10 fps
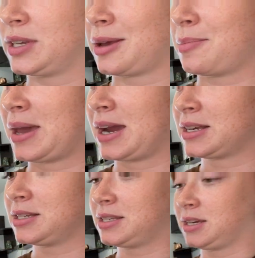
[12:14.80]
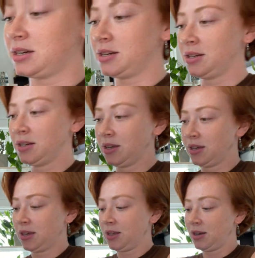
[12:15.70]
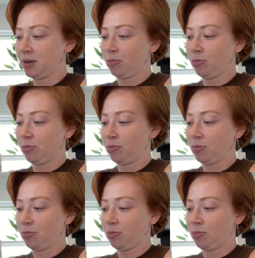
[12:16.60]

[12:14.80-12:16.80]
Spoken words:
compactas here. And I'll